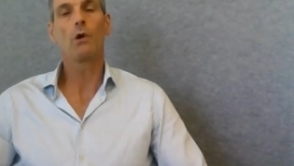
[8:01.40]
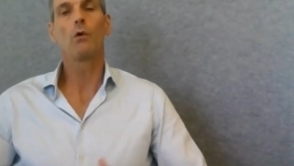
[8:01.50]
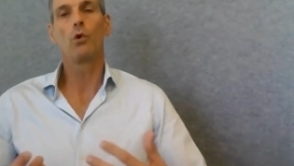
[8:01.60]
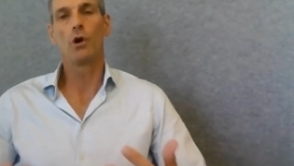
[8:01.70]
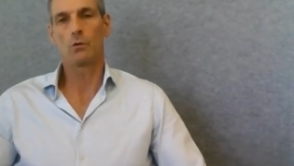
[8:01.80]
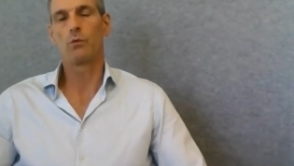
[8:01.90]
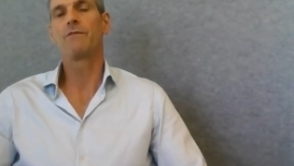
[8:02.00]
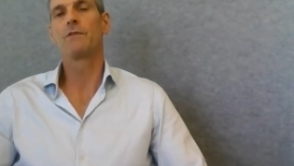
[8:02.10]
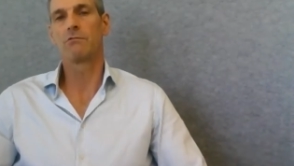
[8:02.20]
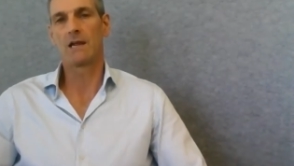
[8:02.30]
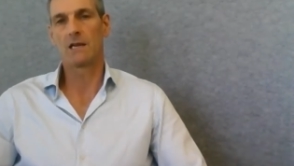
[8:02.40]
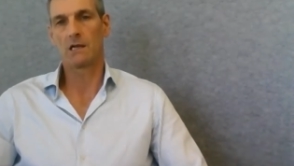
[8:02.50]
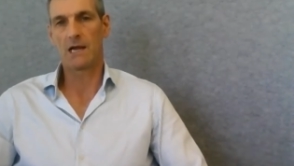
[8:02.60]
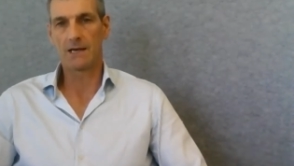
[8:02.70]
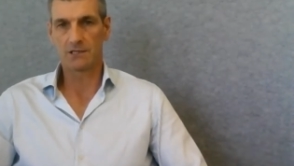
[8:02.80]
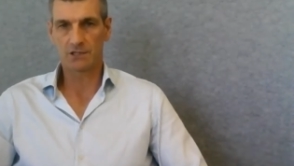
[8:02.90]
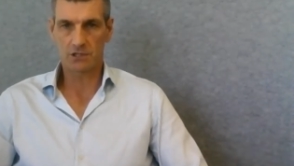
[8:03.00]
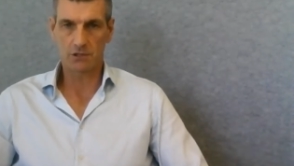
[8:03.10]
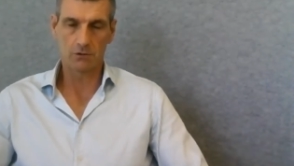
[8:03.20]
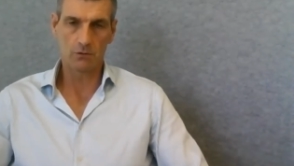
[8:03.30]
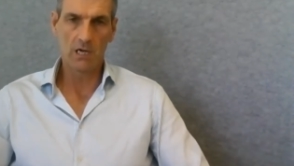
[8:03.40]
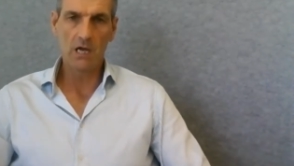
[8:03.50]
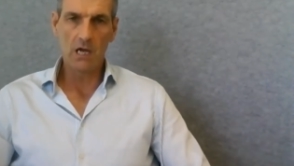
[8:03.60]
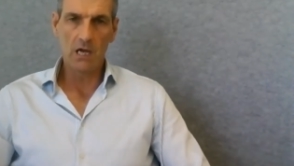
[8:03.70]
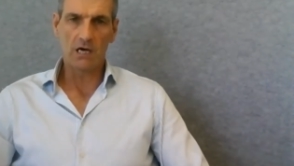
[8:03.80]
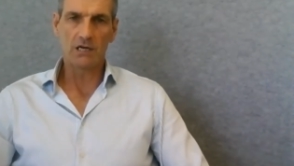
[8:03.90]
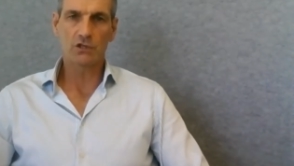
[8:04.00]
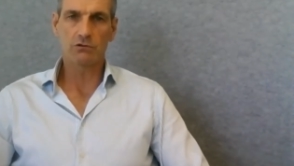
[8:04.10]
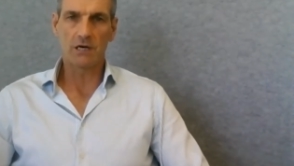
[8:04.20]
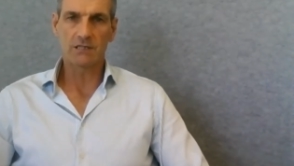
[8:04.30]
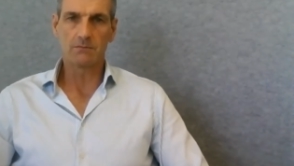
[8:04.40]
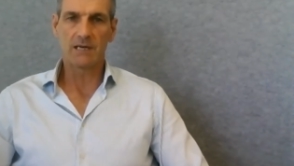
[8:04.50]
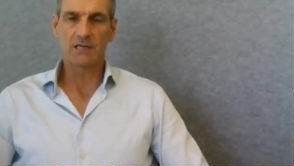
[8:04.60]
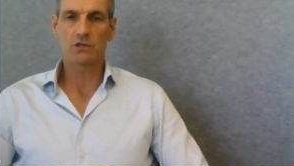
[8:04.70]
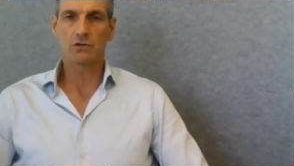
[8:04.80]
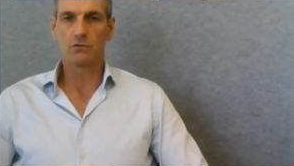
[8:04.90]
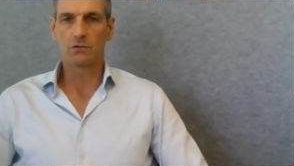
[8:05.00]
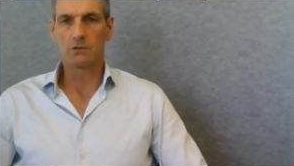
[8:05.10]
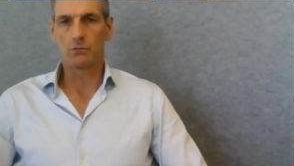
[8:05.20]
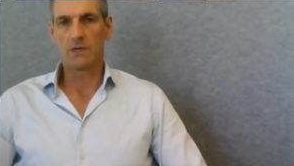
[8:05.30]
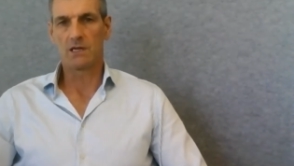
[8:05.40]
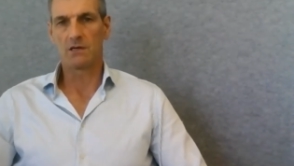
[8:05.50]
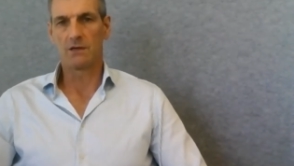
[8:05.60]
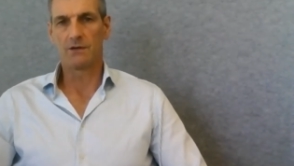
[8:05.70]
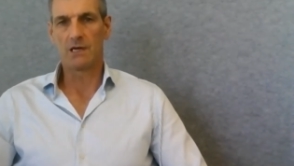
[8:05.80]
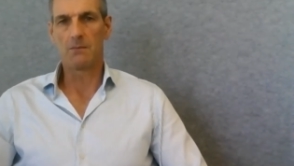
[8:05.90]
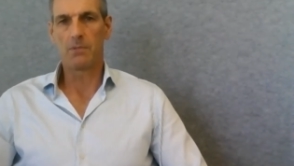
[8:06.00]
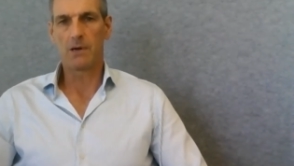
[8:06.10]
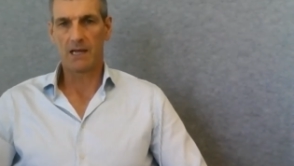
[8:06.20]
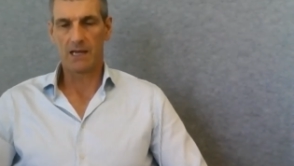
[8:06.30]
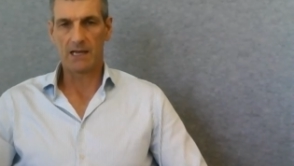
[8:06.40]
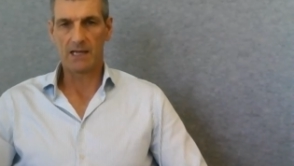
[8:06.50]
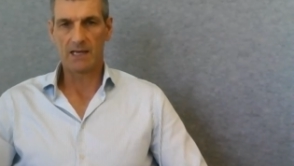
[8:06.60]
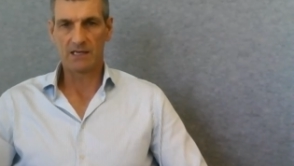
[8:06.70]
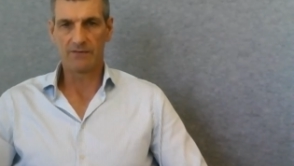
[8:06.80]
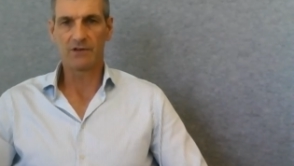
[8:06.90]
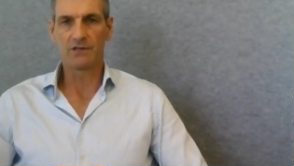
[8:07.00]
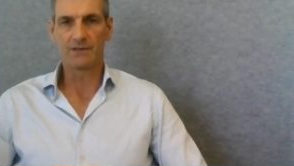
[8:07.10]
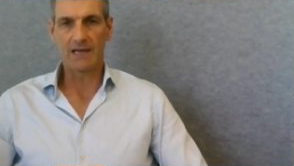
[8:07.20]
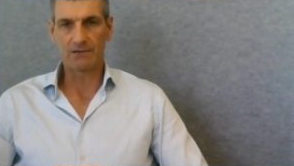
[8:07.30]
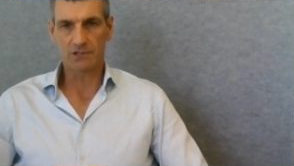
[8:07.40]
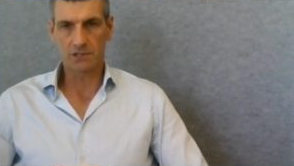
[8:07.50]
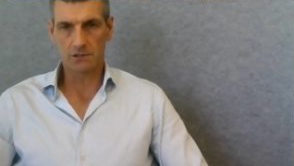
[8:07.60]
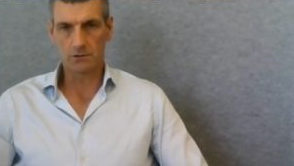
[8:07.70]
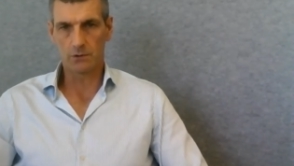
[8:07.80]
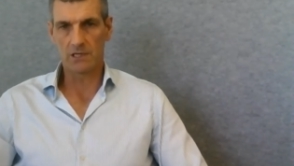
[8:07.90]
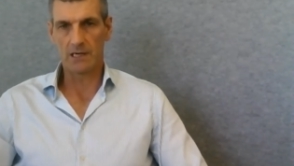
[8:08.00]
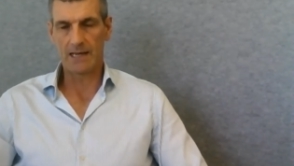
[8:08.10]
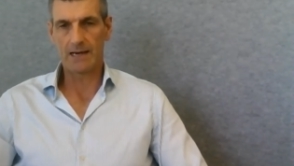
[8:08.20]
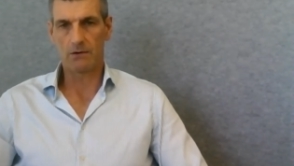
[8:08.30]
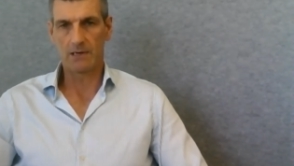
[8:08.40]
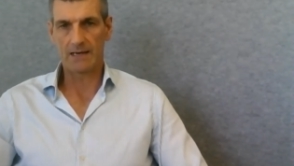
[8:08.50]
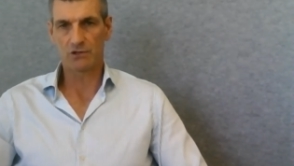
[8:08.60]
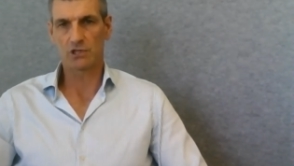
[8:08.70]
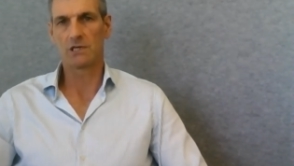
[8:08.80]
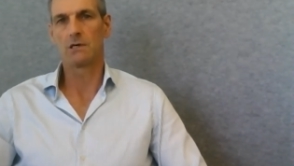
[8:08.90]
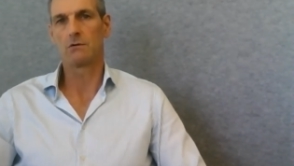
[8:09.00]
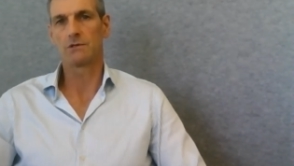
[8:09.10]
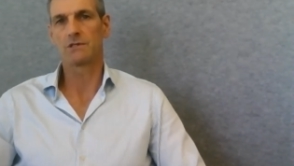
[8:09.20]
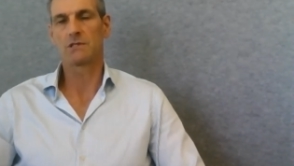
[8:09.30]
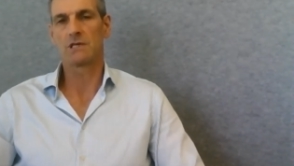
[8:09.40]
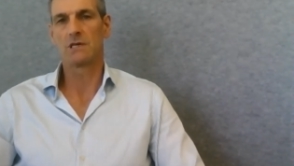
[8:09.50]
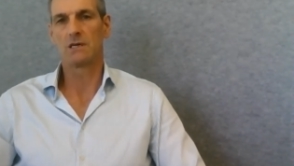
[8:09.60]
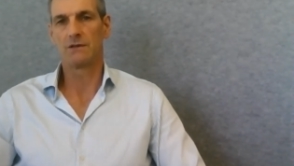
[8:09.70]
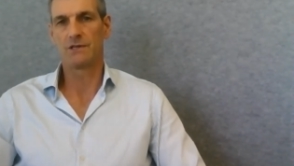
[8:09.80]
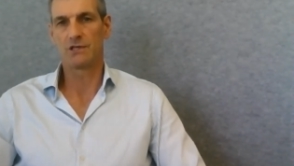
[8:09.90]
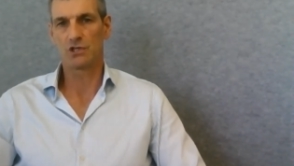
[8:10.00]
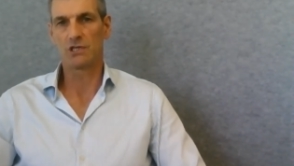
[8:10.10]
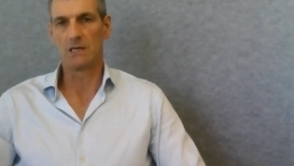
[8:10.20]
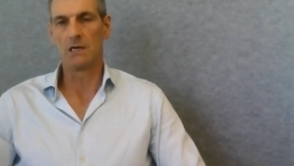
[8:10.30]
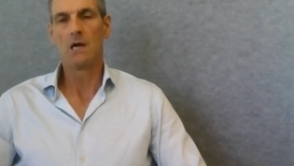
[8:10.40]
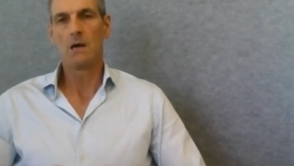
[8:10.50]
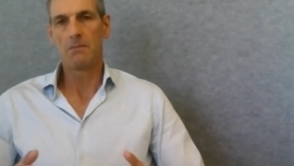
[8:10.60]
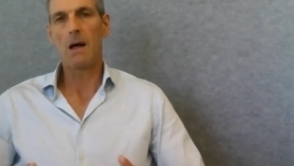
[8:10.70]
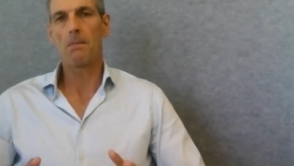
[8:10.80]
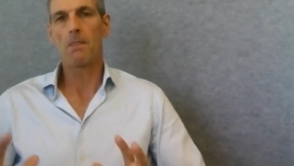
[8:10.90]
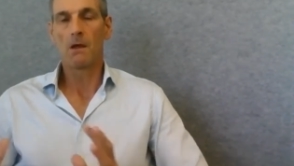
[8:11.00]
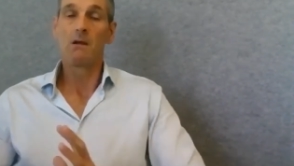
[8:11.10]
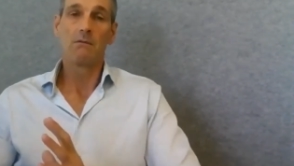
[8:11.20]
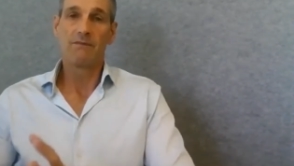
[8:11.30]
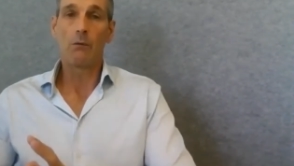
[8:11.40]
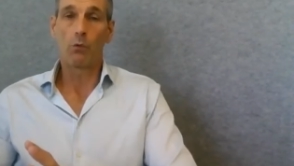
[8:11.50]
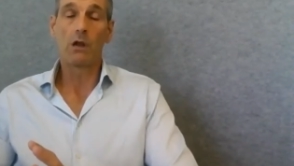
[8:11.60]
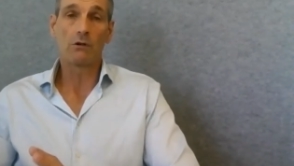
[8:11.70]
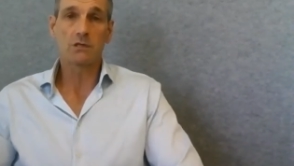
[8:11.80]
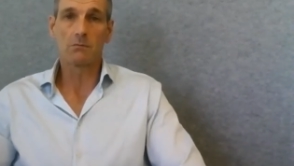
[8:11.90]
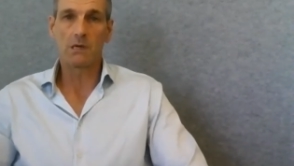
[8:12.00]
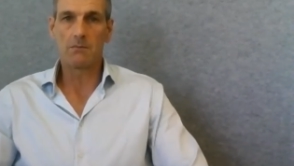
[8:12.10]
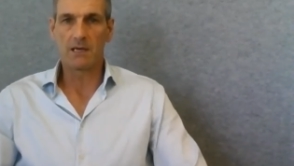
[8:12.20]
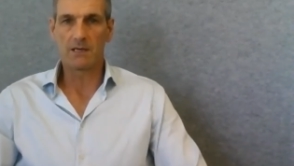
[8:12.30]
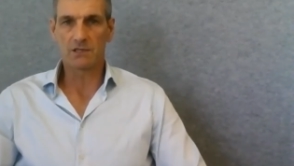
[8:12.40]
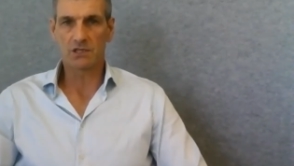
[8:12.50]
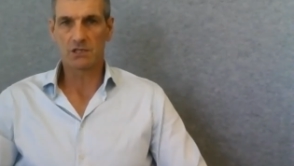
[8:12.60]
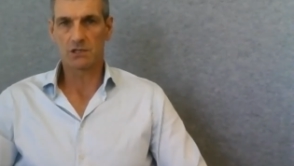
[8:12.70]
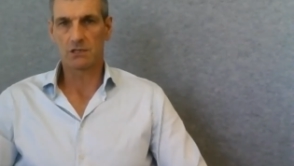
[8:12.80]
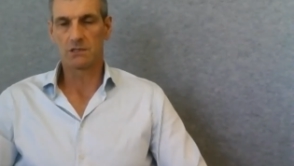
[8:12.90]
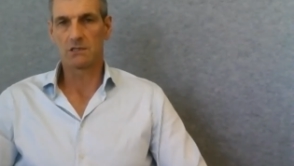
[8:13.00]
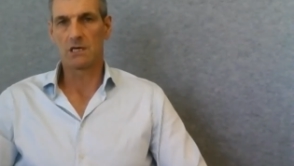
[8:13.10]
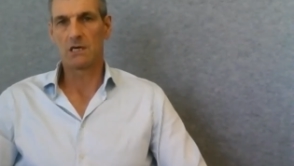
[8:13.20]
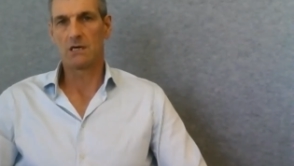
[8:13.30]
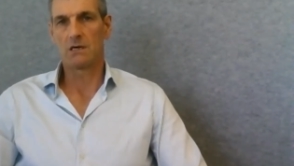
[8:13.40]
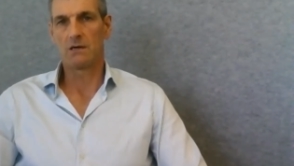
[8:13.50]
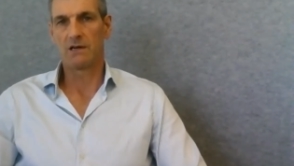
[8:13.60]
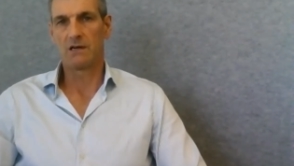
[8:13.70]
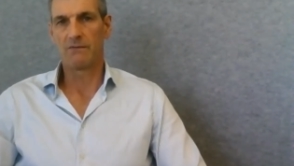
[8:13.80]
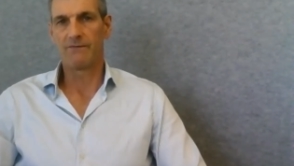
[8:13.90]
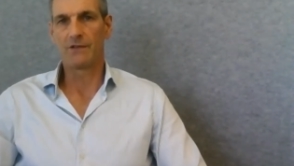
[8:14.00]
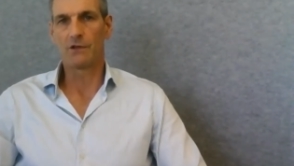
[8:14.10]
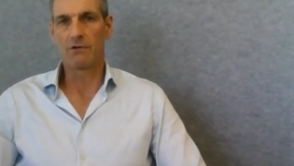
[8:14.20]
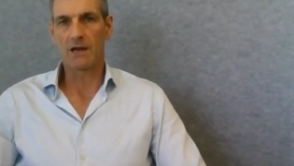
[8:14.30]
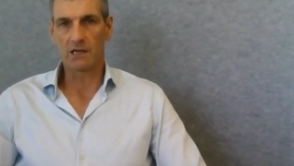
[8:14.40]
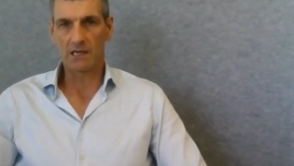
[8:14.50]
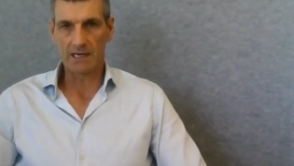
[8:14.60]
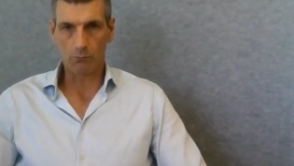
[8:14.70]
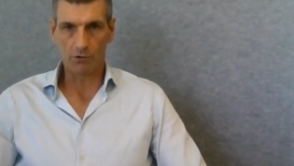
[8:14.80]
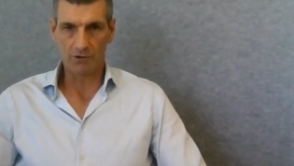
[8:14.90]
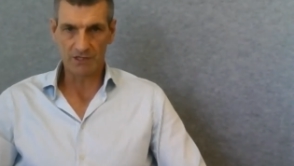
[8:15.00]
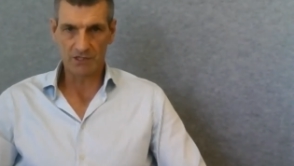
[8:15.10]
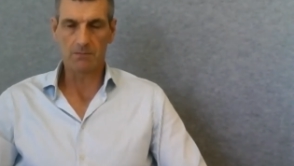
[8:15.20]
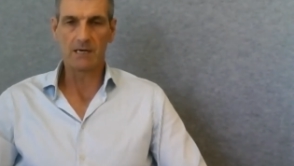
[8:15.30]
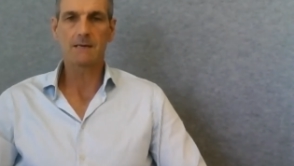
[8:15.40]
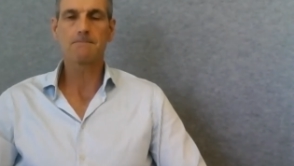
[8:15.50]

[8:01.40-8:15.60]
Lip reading: work with the regulator to try to make sure that we can pay a dividend out to our shareholders this year. But that will ultimately be a decision that the regulator will need to make.